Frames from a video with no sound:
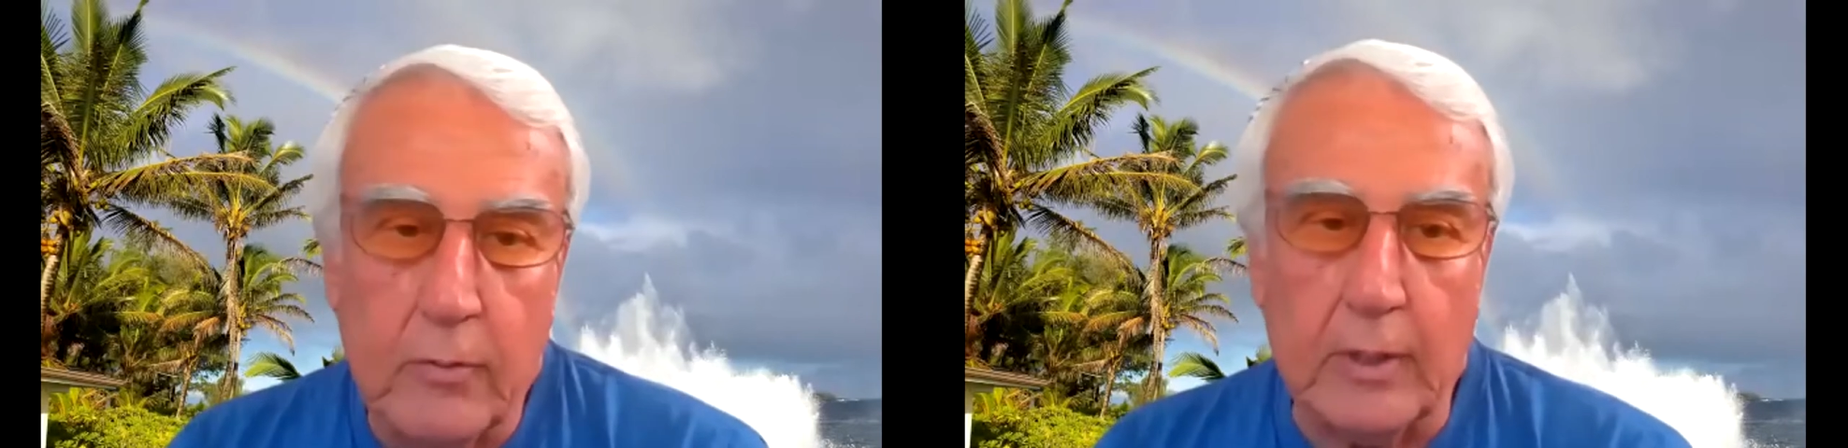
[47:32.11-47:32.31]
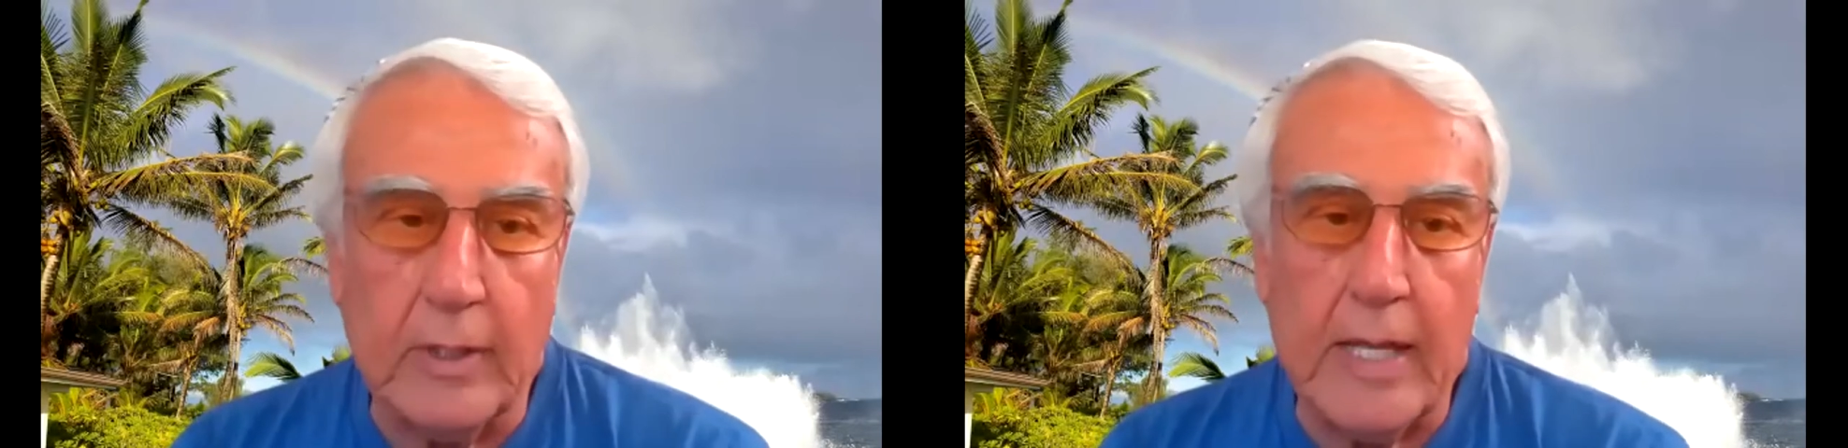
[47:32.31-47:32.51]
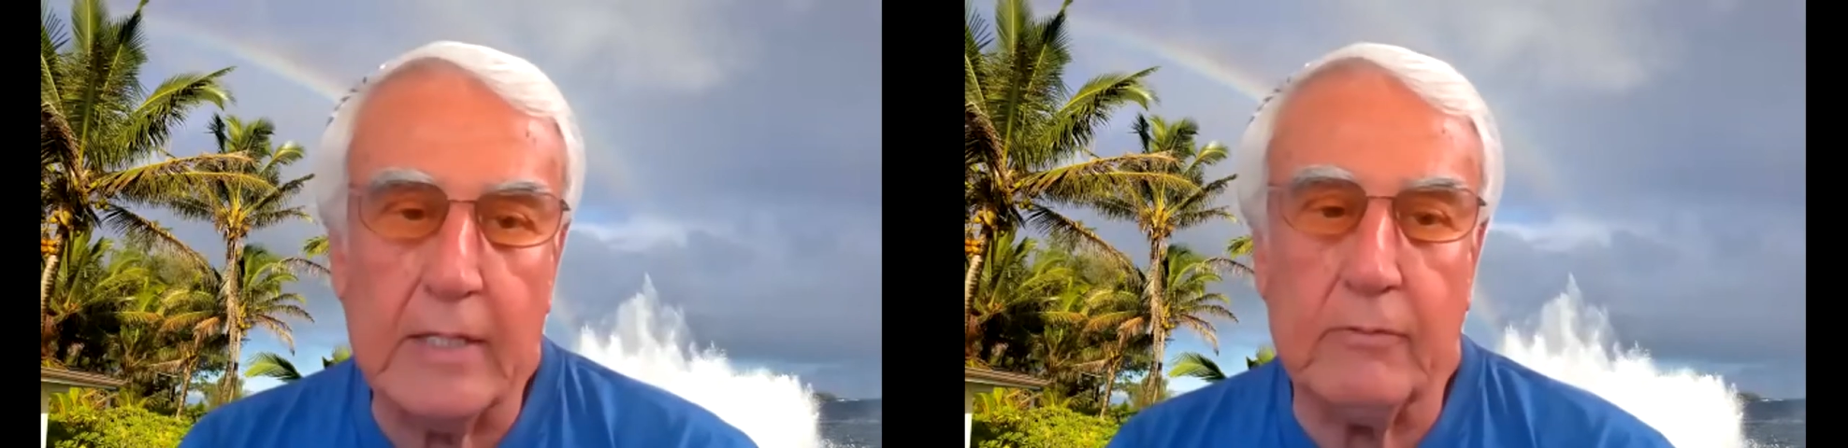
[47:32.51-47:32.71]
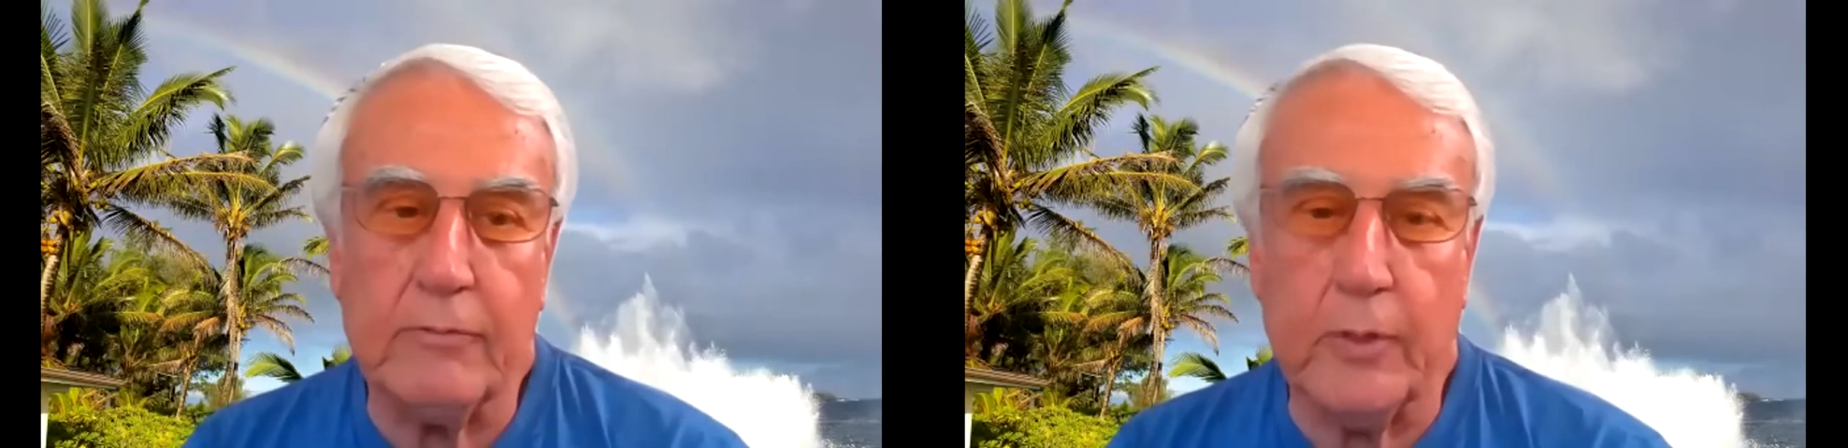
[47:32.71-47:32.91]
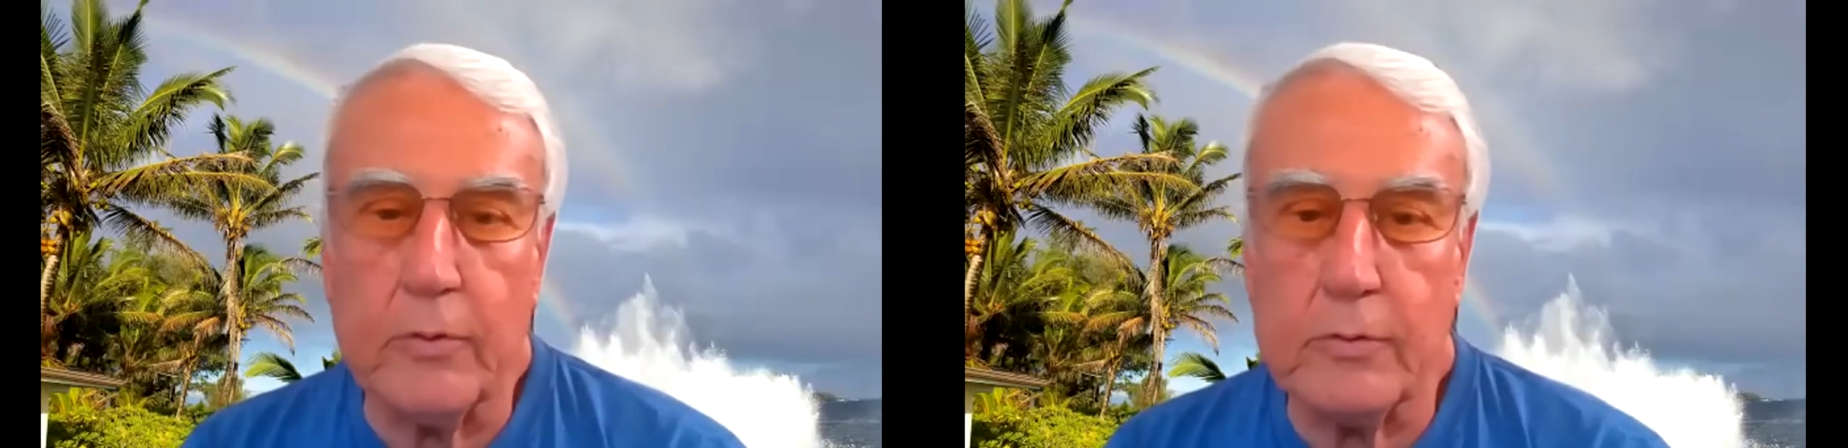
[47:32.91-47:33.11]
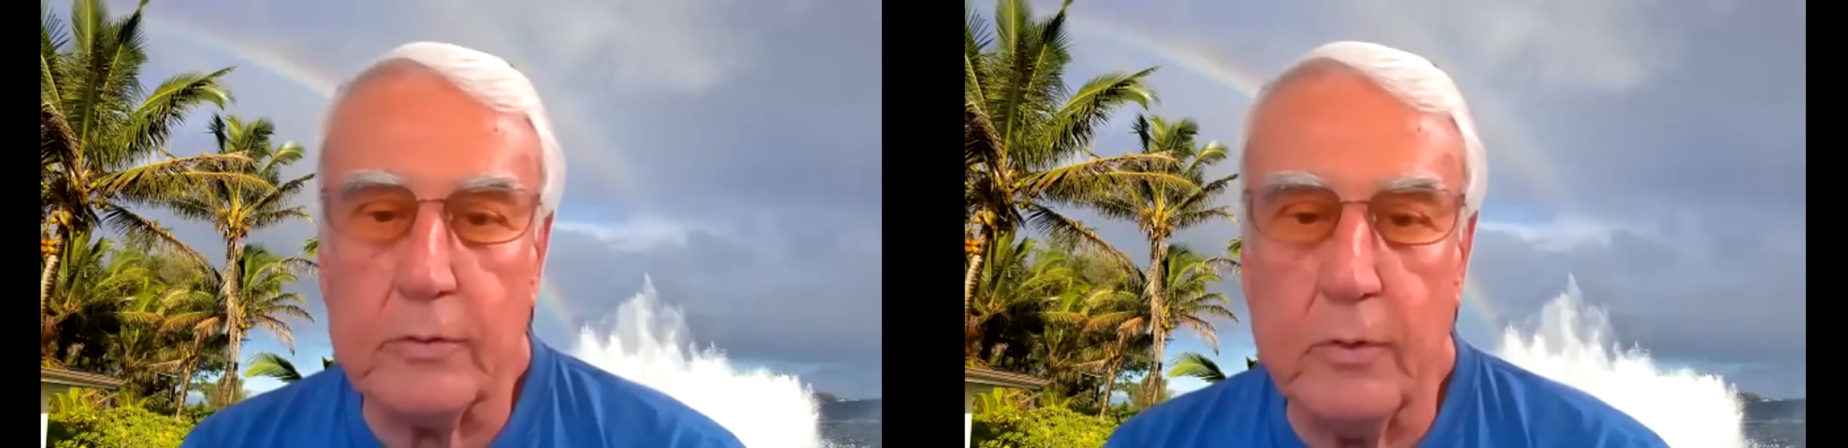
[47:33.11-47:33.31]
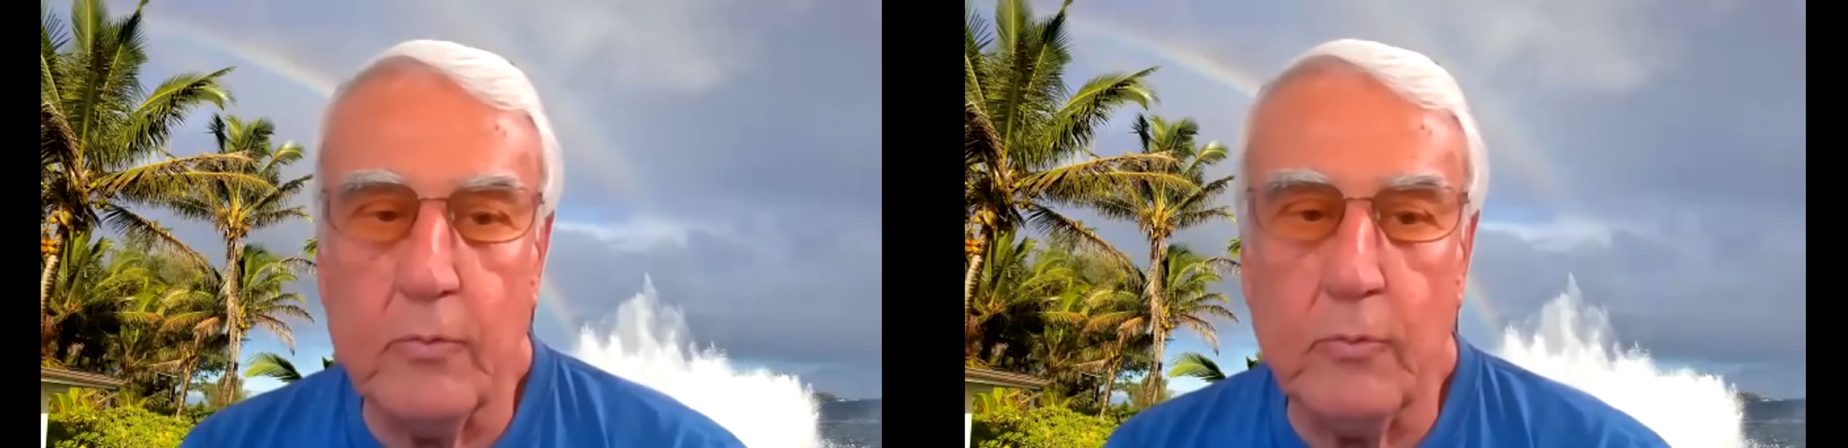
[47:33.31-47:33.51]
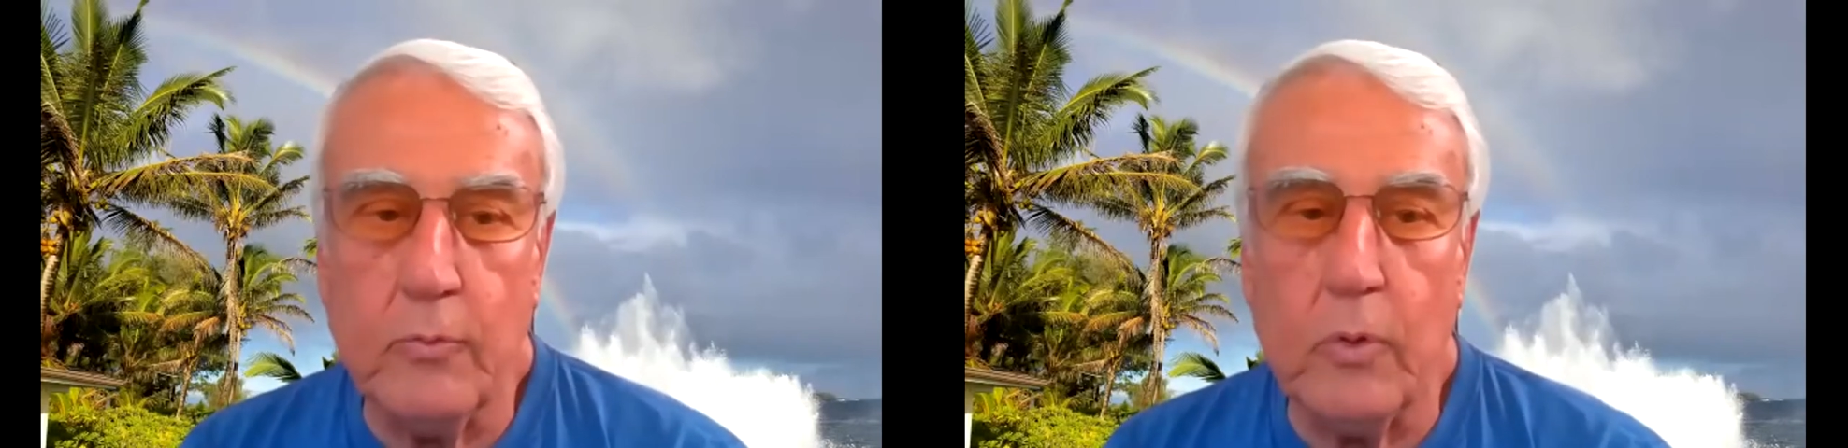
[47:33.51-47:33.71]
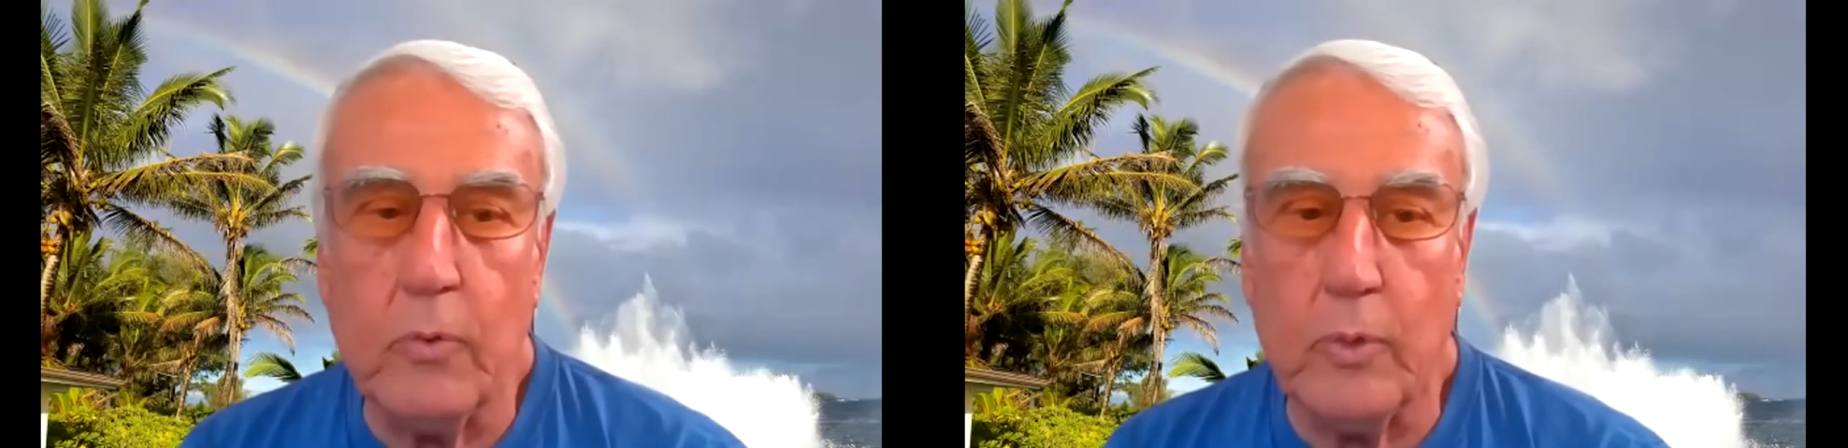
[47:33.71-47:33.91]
to a lot of folks who